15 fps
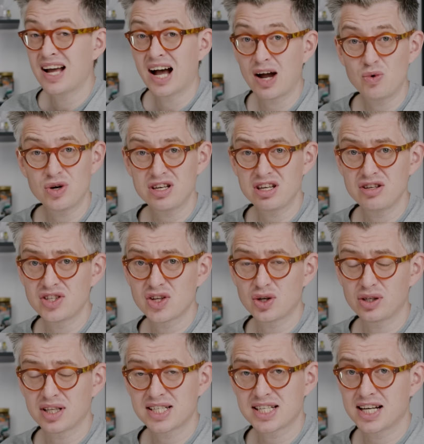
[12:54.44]
I wouldn't use it
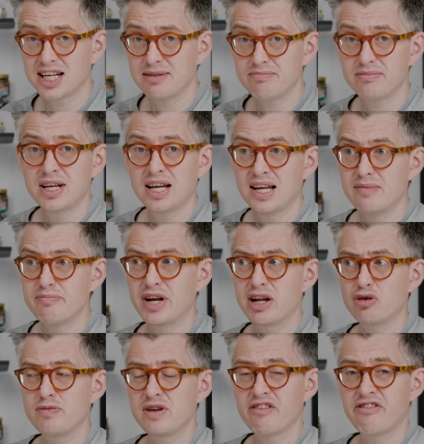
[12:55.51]
all the time, but it
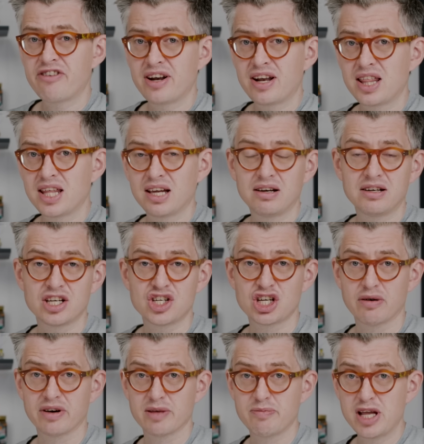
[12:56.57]
would be a fun thing to
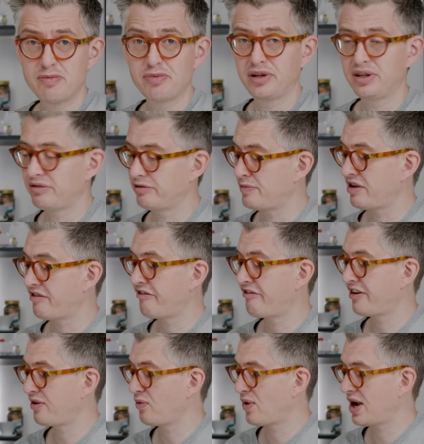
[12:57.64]
show other people. It would be a
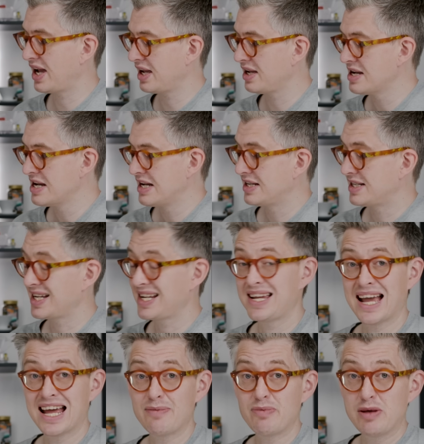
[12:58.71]
fun way to
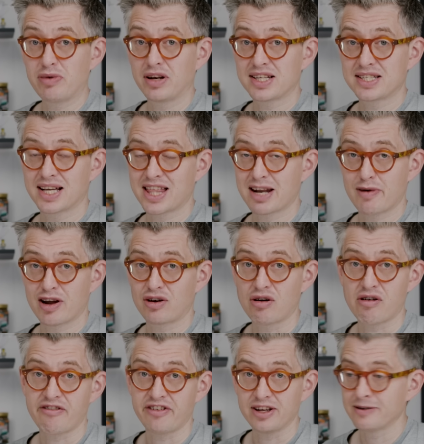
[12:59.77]
get people excited about
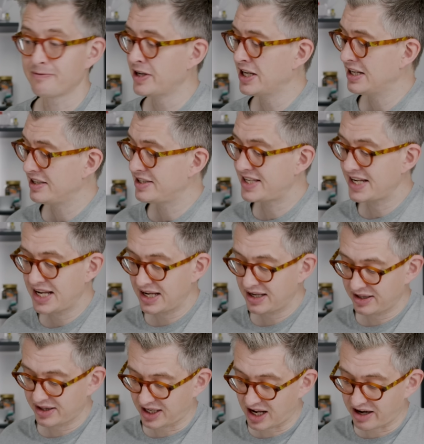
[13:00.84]
coffee.
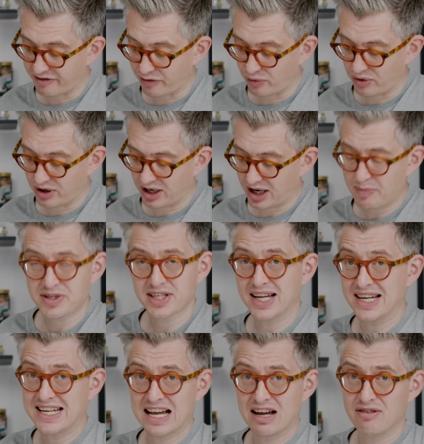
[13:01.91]
Seeing the kind of
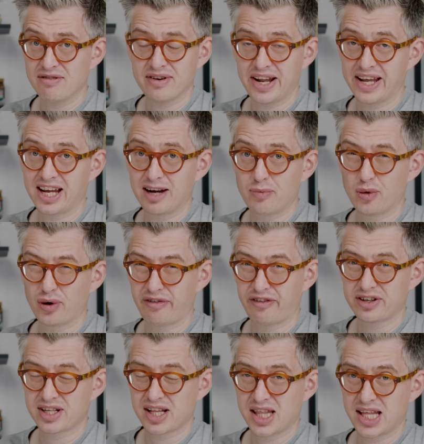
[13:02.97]
upside down naked
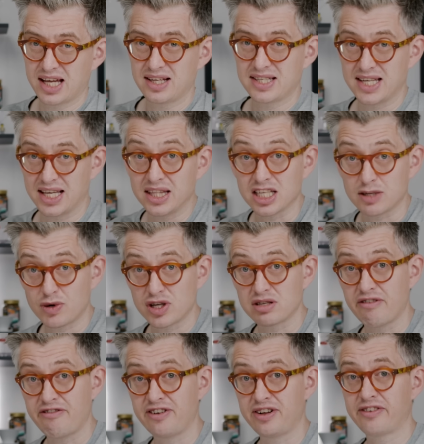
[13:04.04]
portafilter thing, seeing the
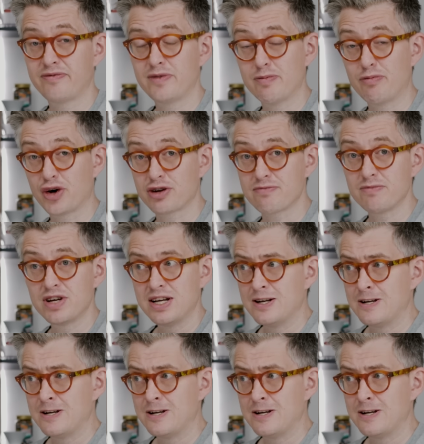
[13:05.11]
espresso fill from the bottom